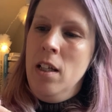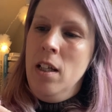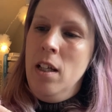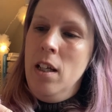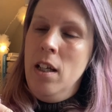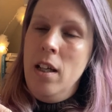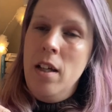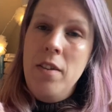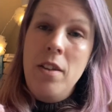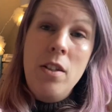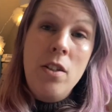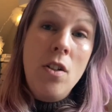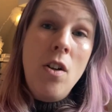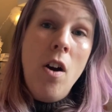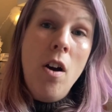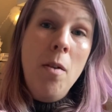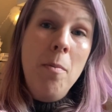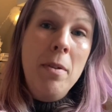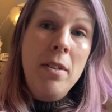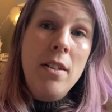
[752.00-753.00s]
this
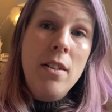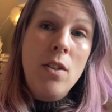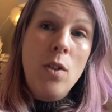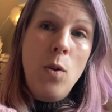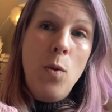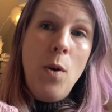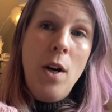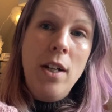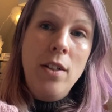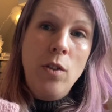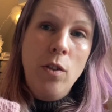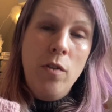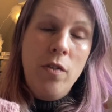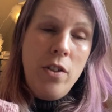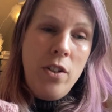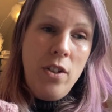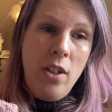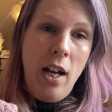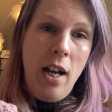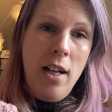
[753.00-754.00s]
garment is quite
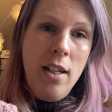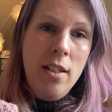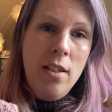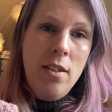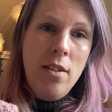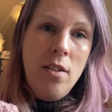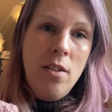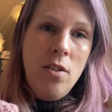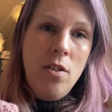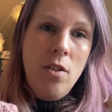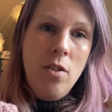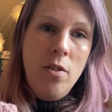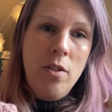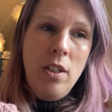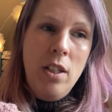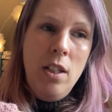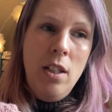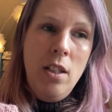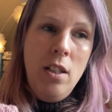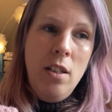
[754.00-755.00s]
oversized, so
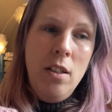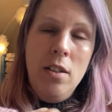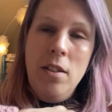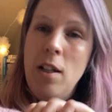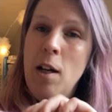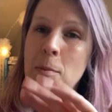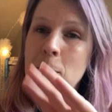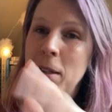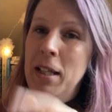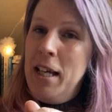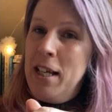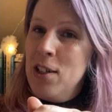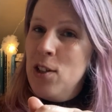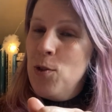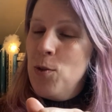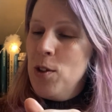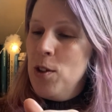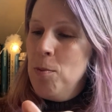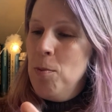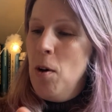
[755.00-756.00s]
the double
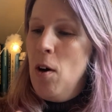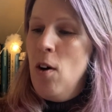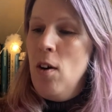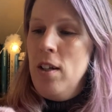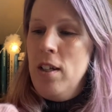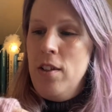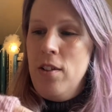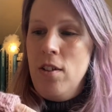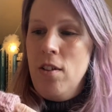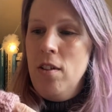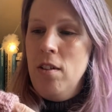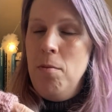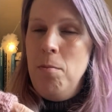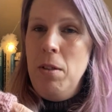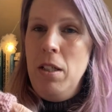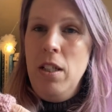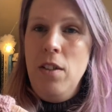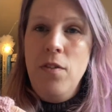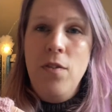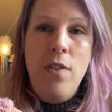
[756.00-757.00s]
extra small is going to
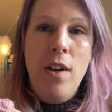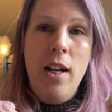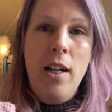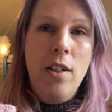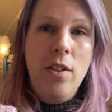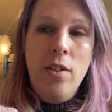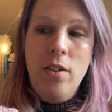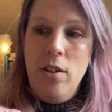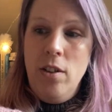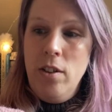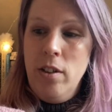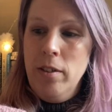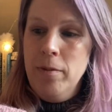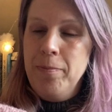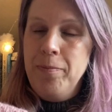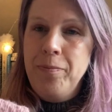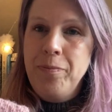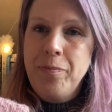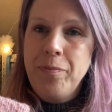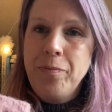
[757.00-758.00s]
be fine on her.
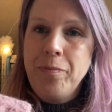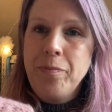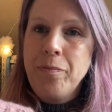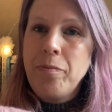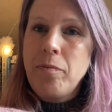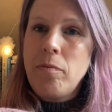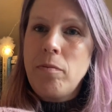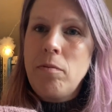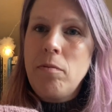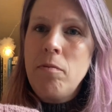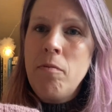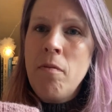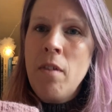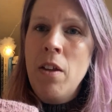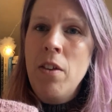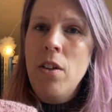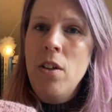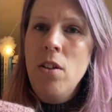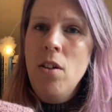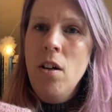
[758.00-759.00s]

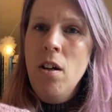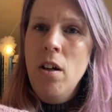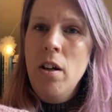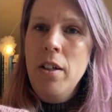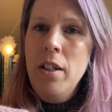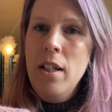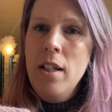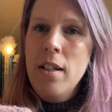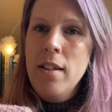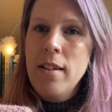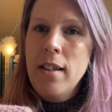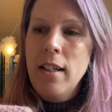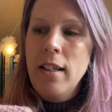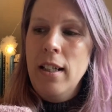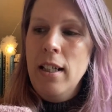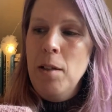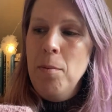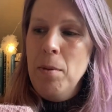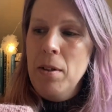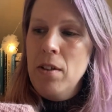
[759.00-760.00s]
The yarn is
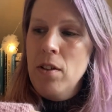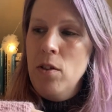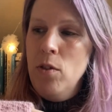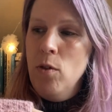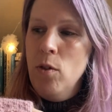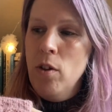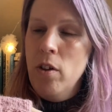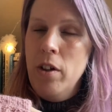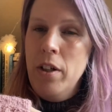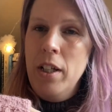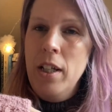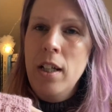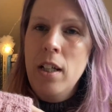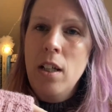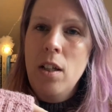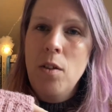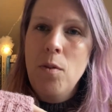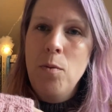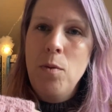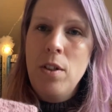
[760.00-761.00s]
Adlibris
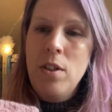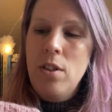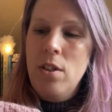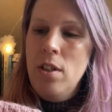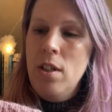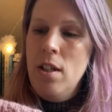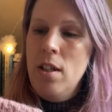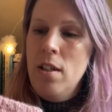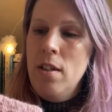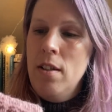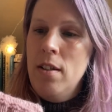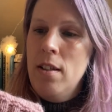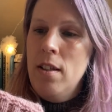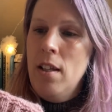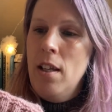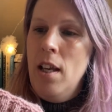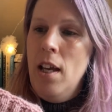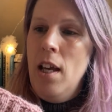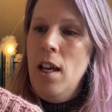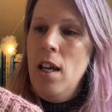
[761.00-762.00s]
Nordic, which is
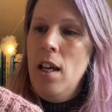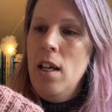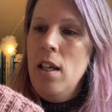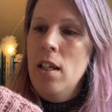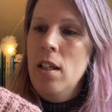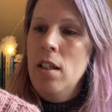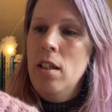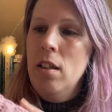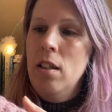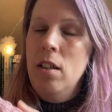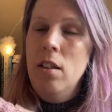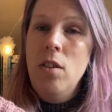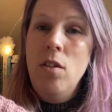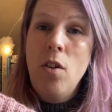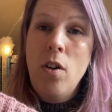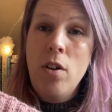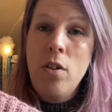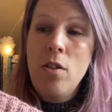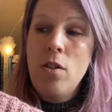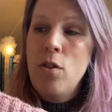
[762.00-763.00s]
a
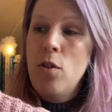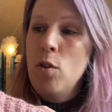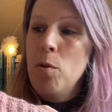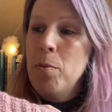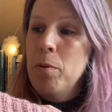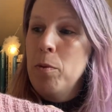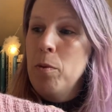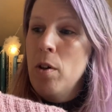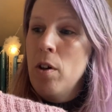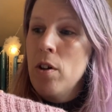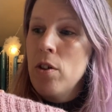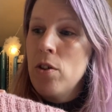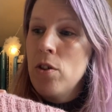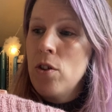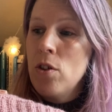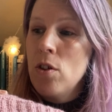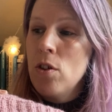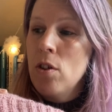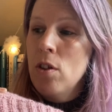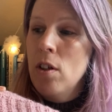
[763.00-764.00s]

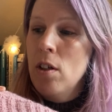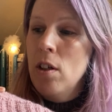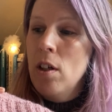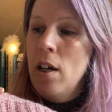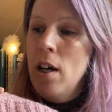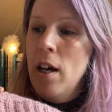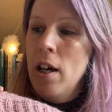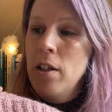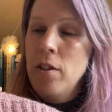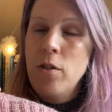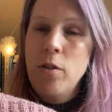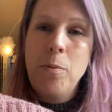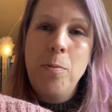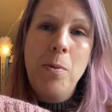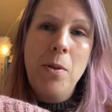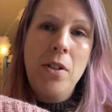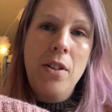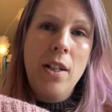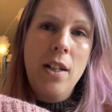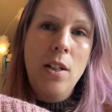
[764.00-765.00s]
non-superwash
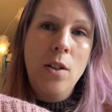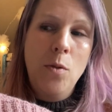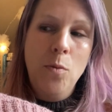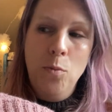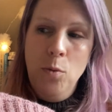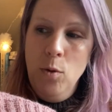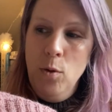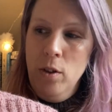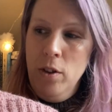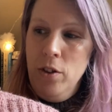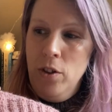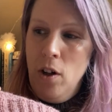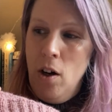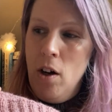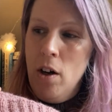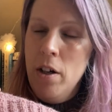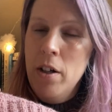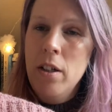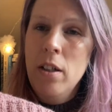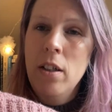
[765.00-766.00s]
100% wool
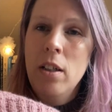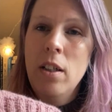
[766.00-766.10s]
yarn,